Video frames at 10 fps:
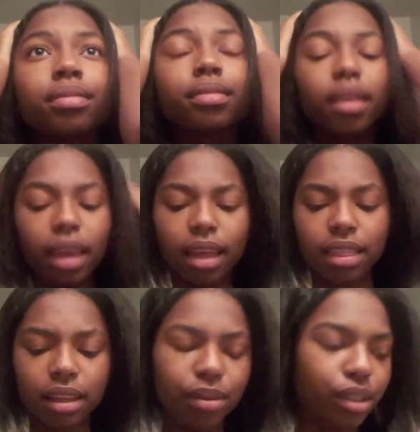Yeah, I think
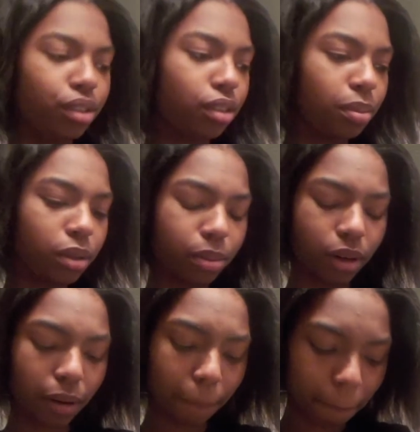I might use
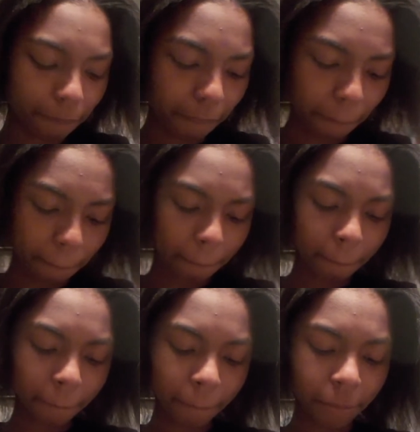middle part.
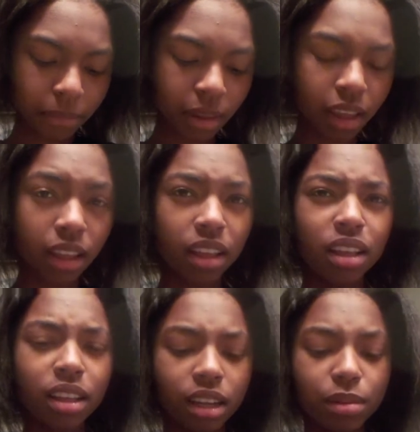
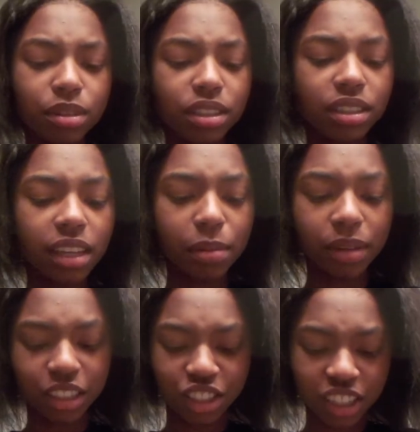I'm just gonna take my
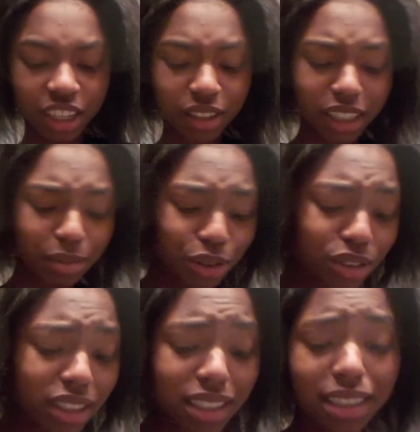gel, and I'm using this